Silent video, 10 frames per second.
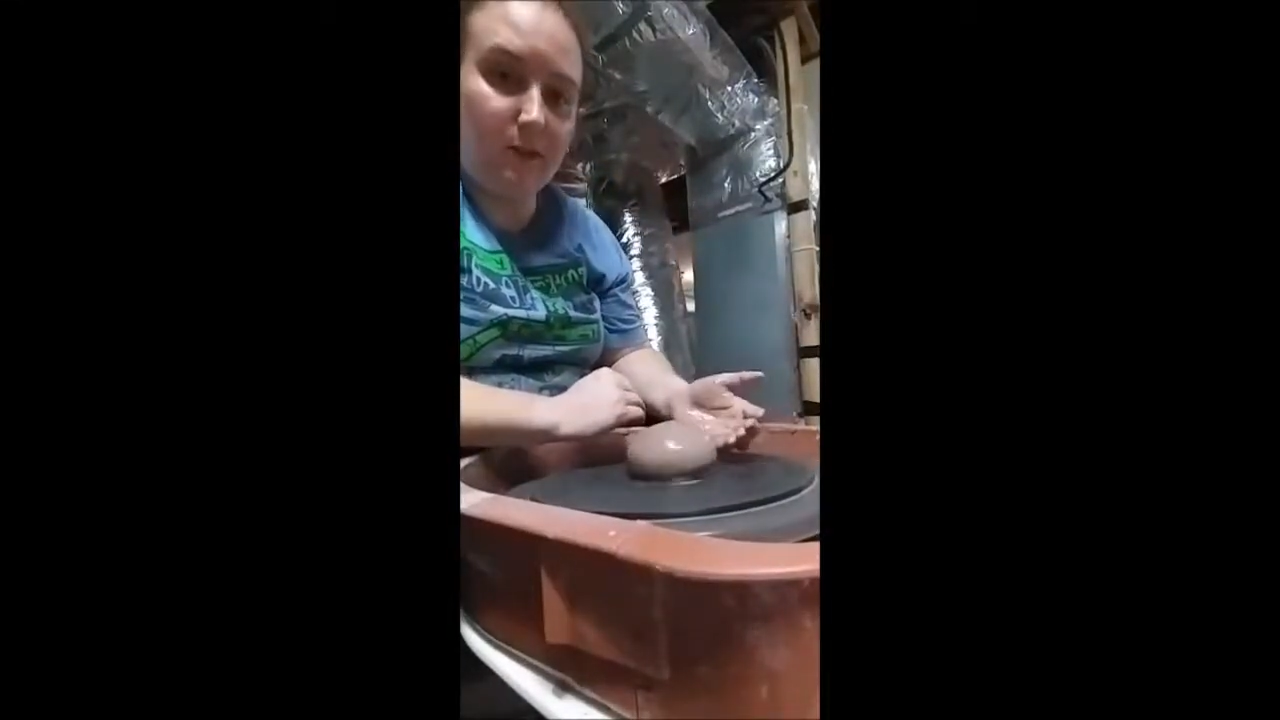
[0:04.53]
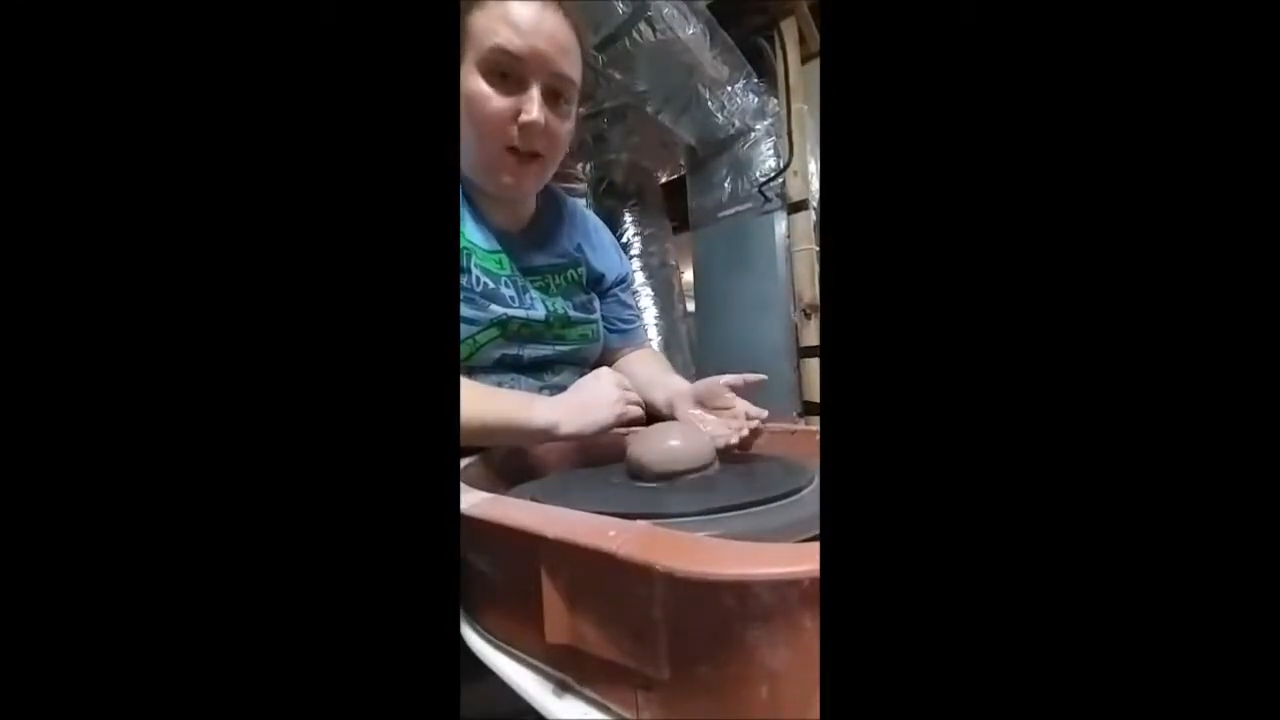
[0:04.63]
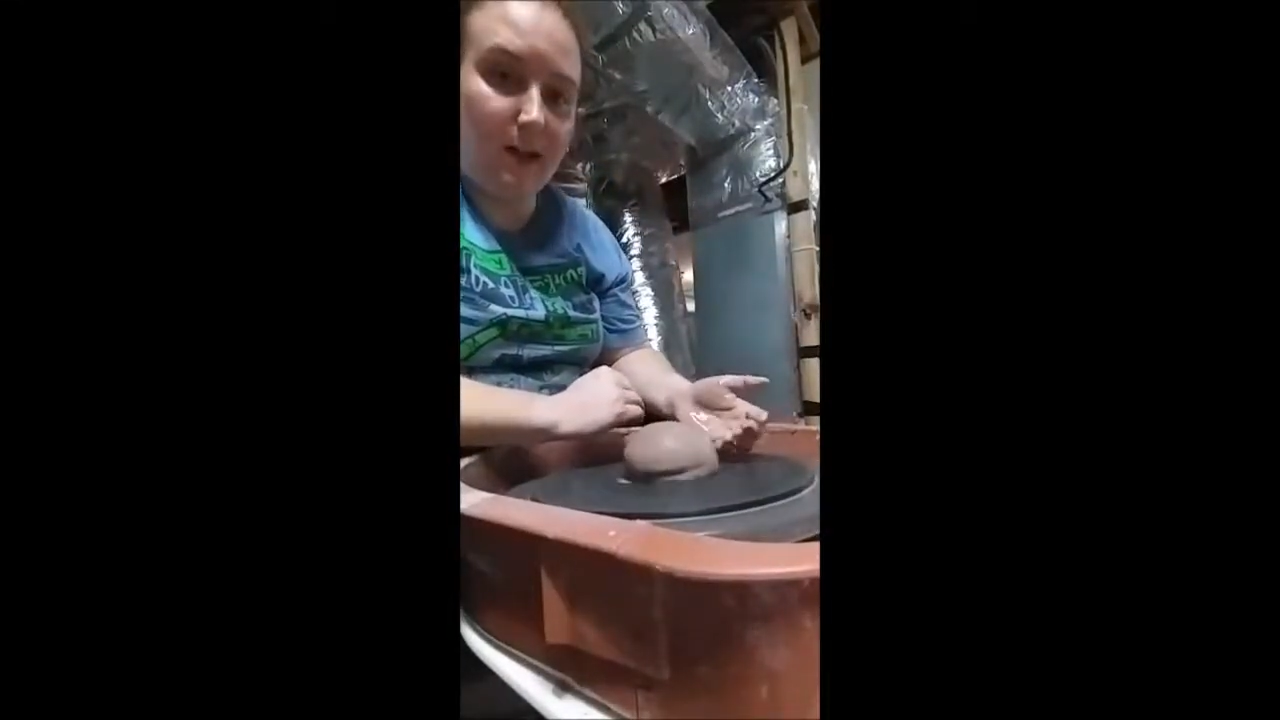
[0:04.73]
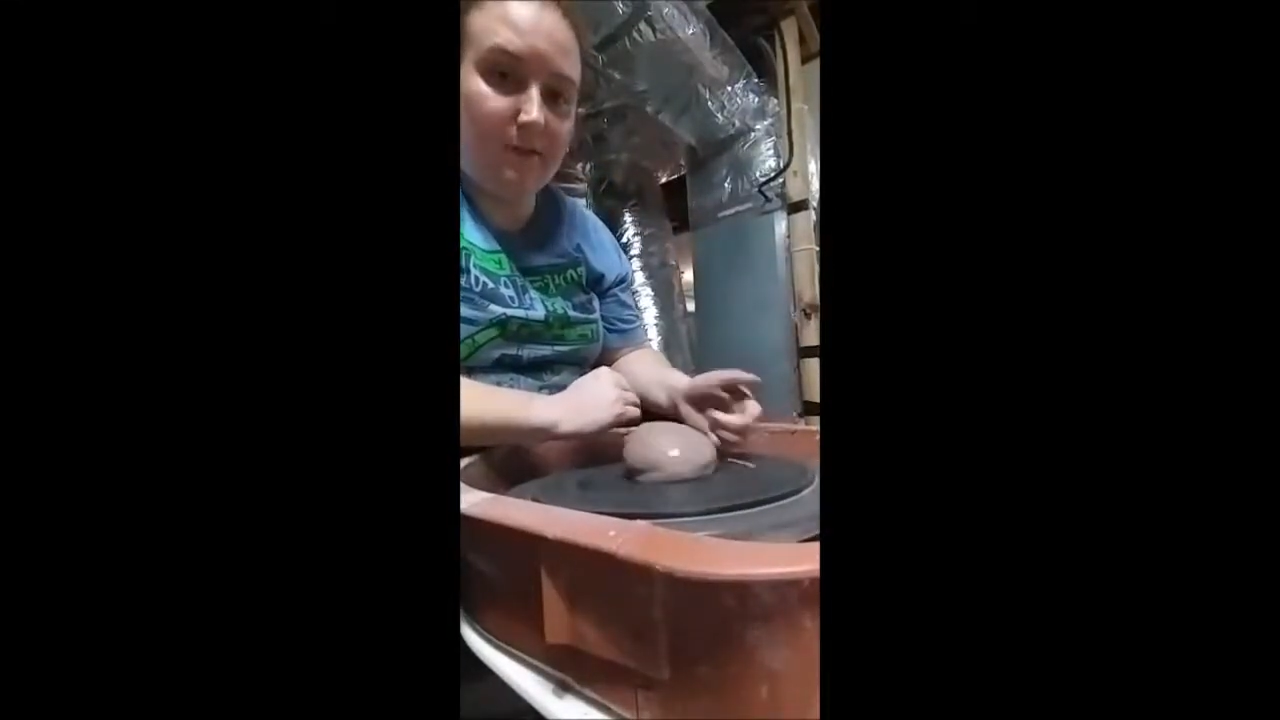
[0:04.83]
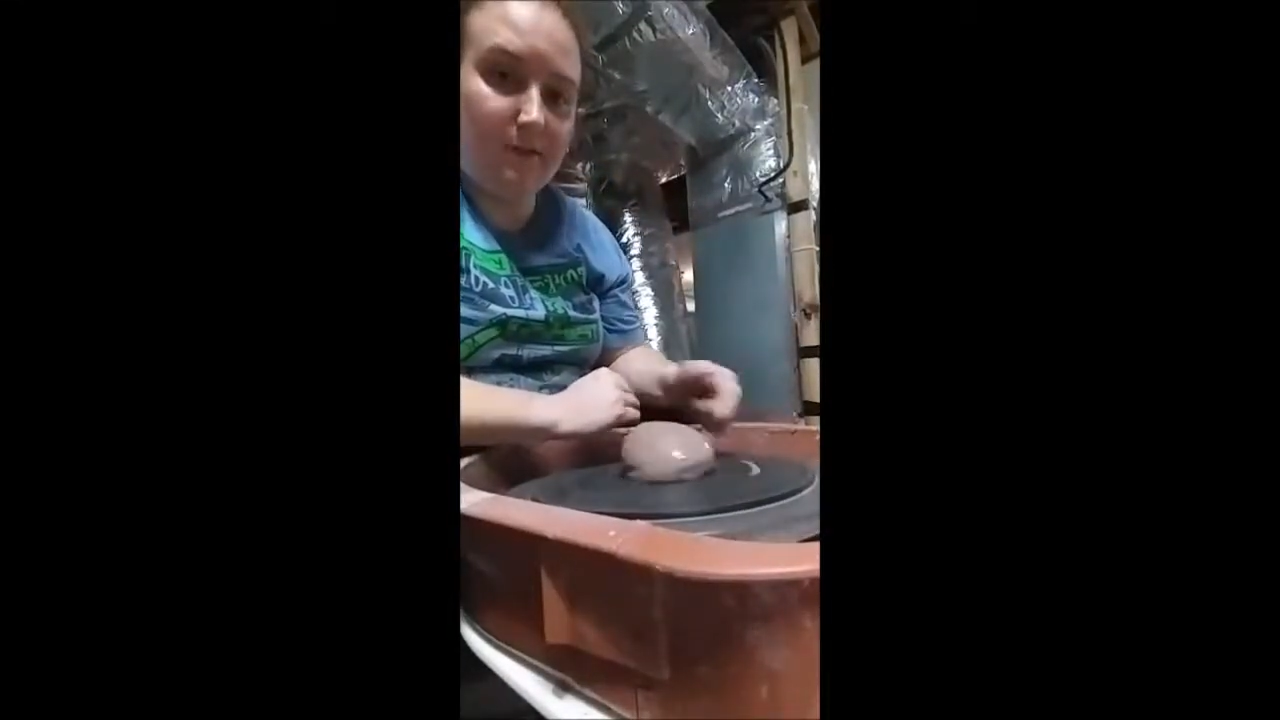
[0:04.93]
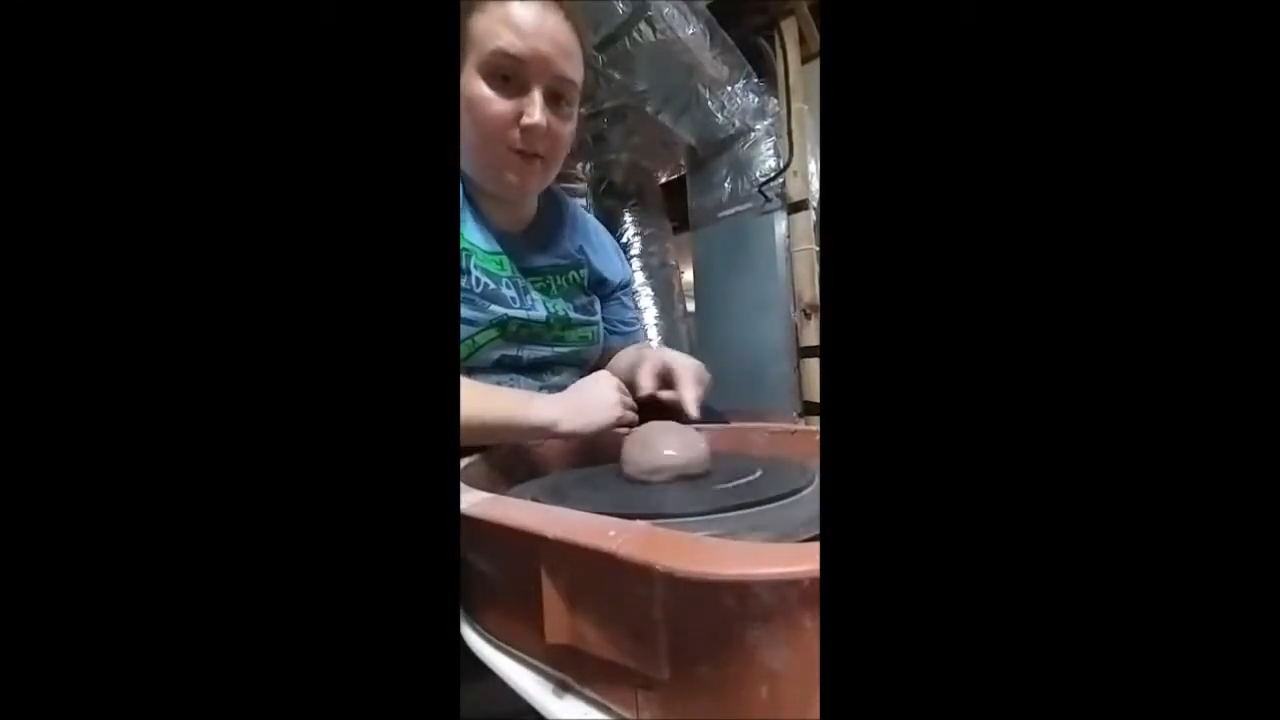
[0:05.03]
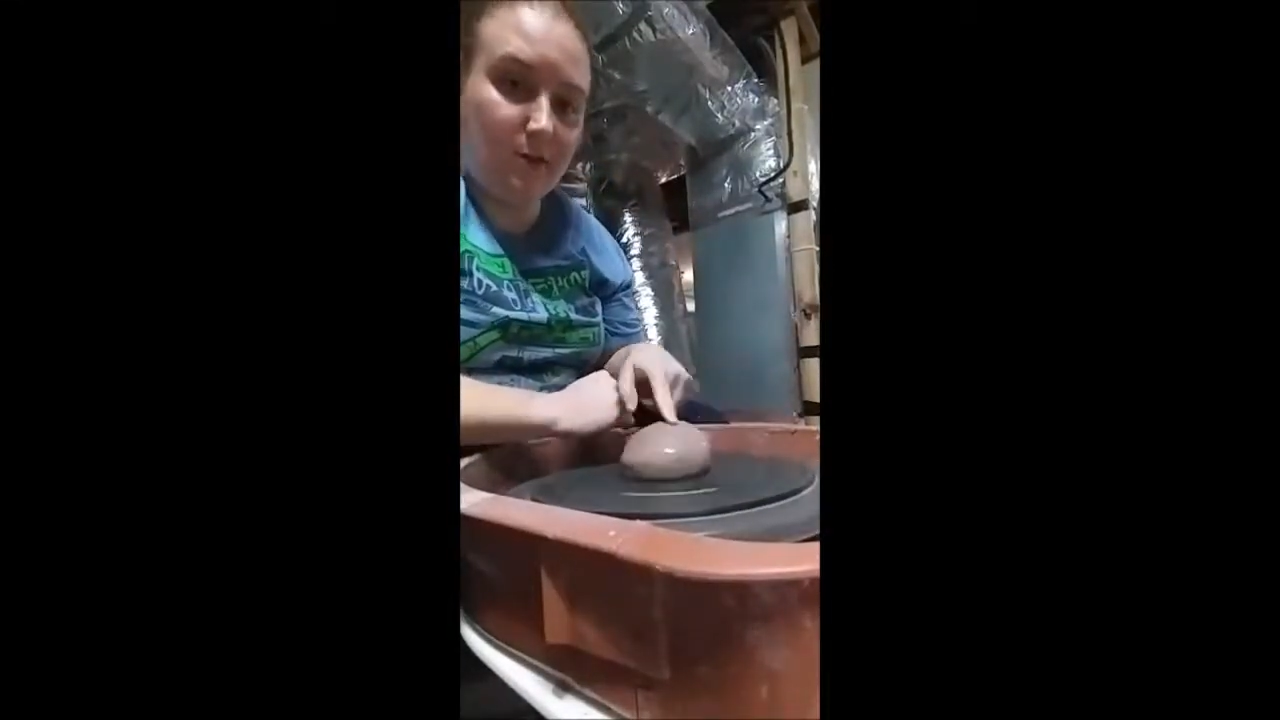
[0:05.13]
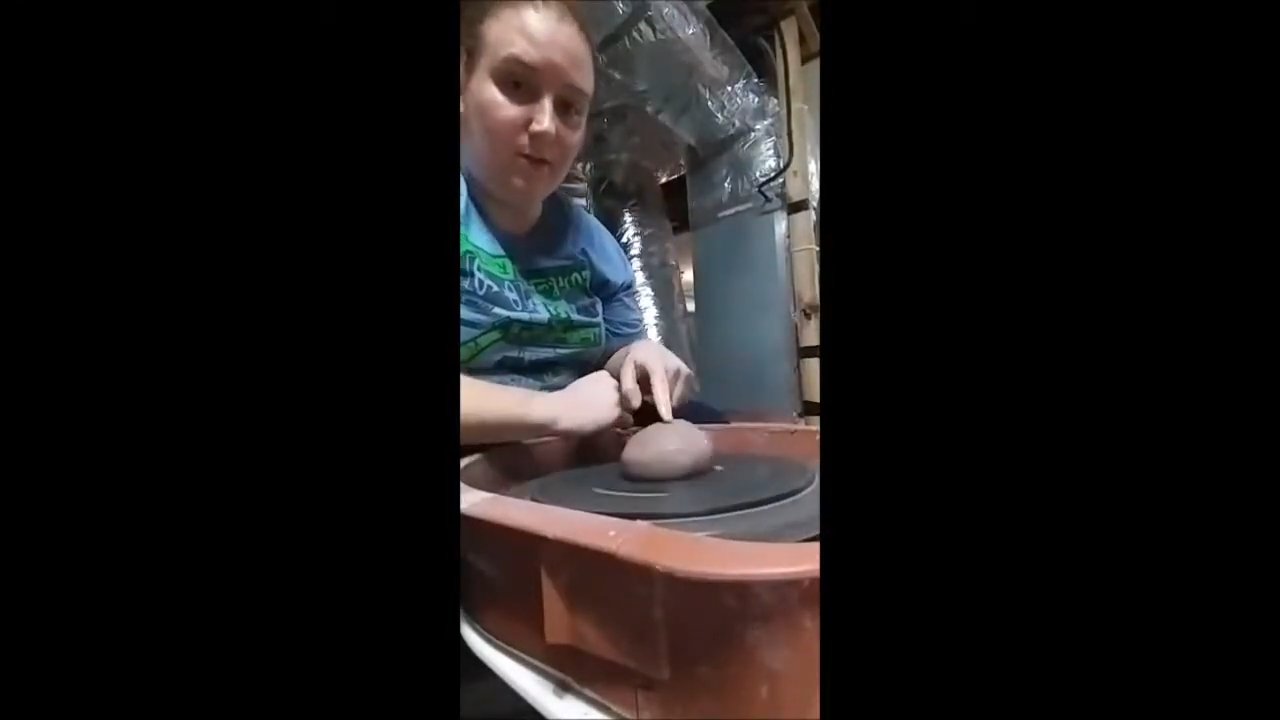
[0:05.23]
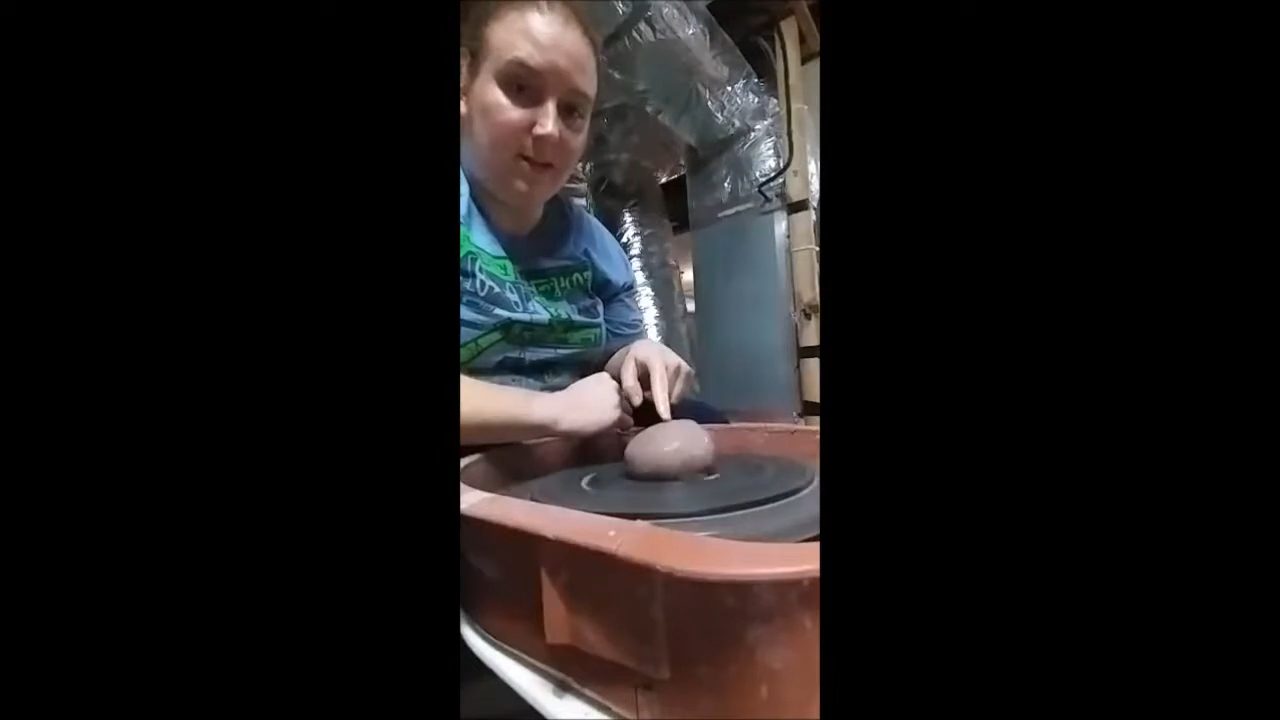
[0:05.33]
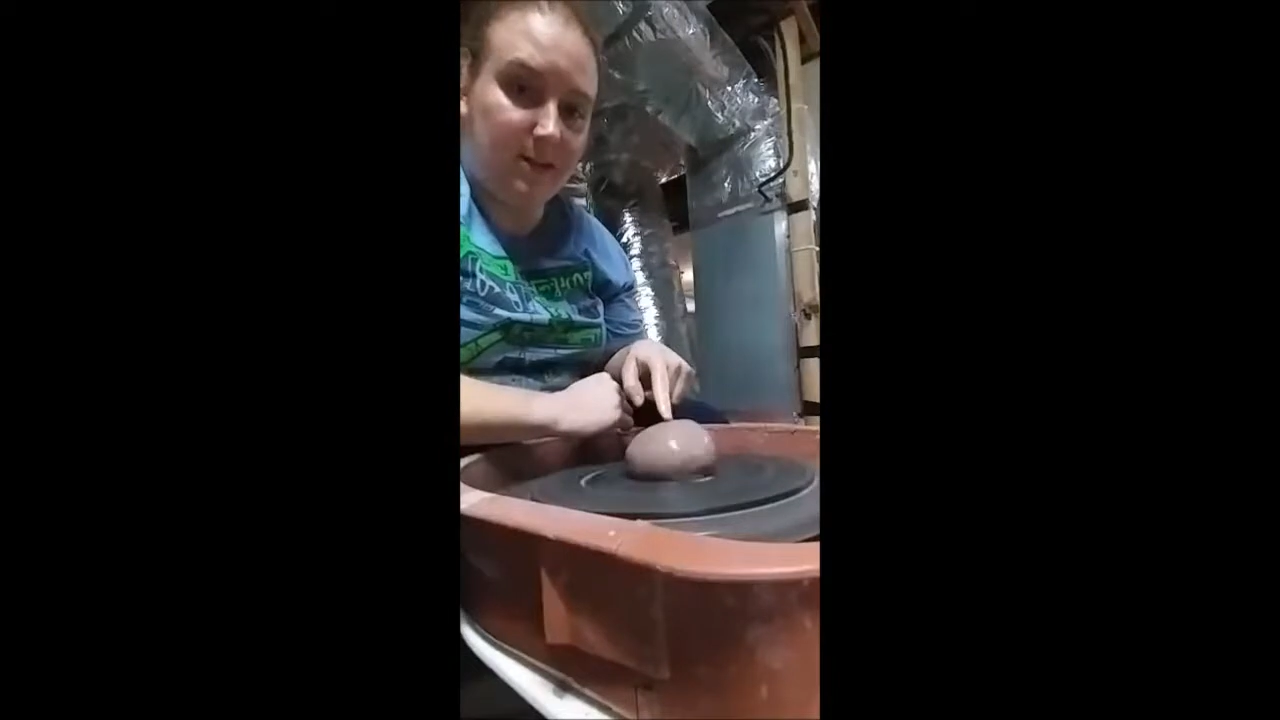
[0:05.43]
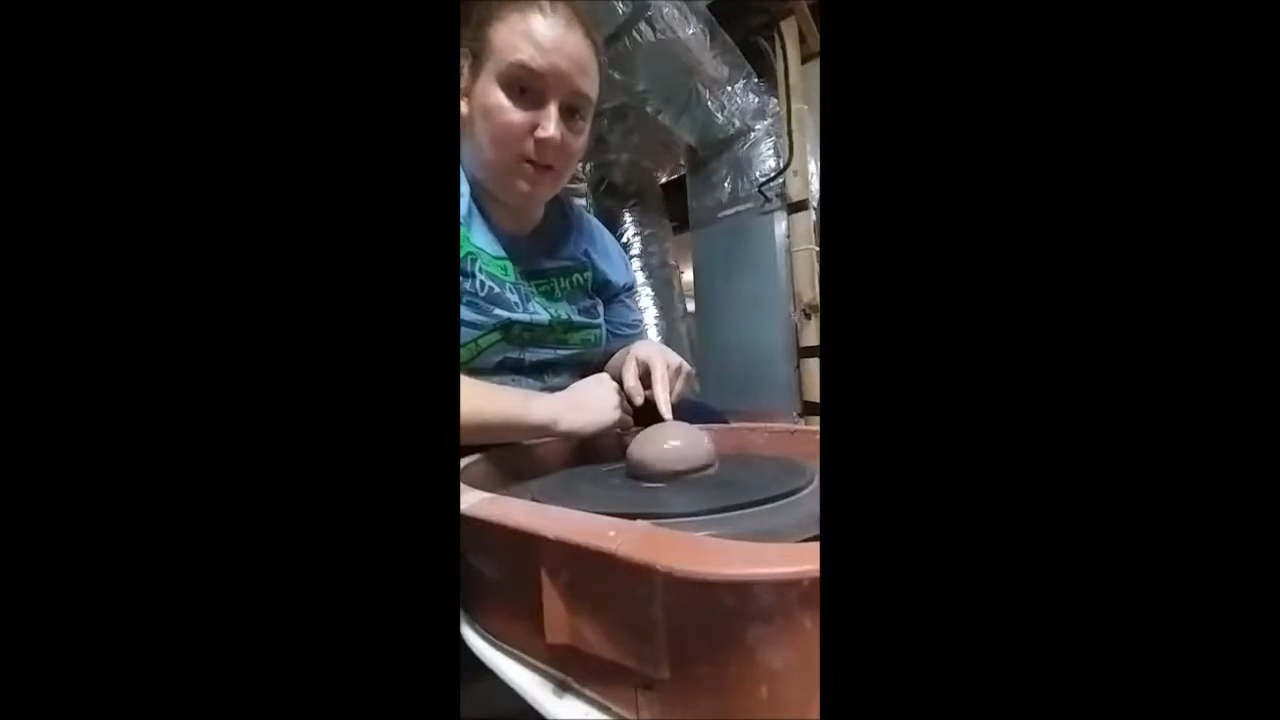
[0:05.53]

and you see